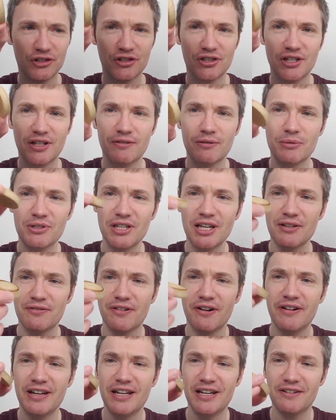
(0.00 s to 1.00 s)
let's just give them a taste.
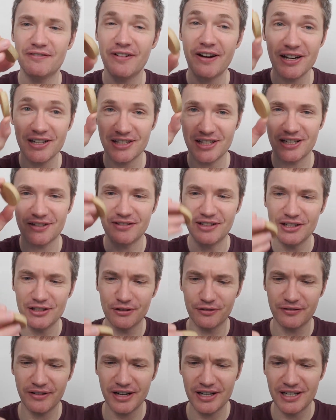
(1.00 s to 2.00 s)
Very, very excited.
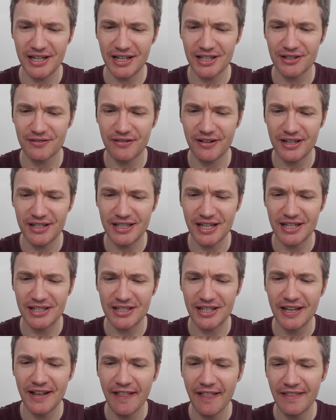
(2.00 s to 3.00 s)
These look very nice, very
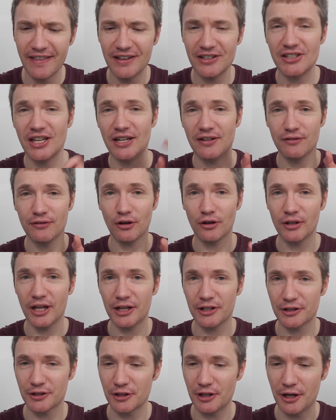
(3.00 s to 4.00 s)
tasty. Let's say they've got
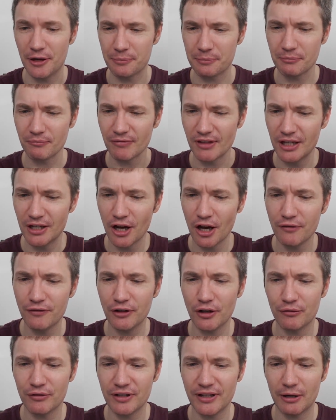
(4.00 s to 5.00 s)
that.
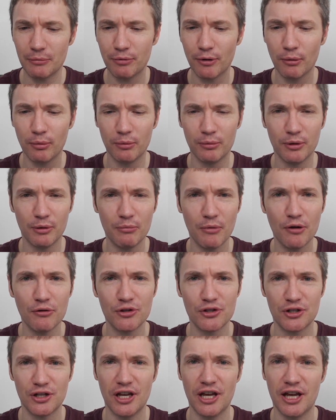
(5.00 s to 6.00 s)
Hopefully, got rid of that problem that
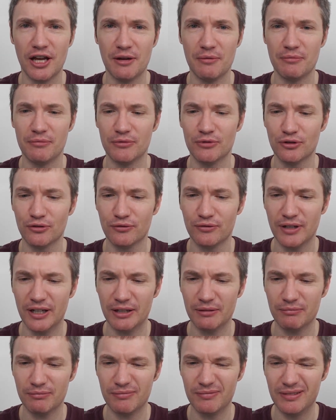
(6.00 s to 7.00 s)
most sort of
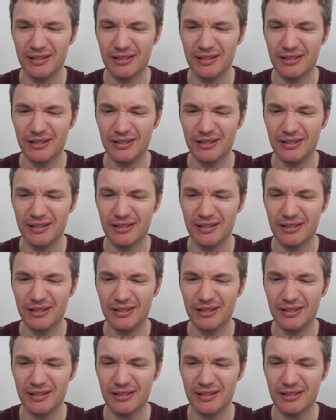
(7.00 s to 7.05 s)
like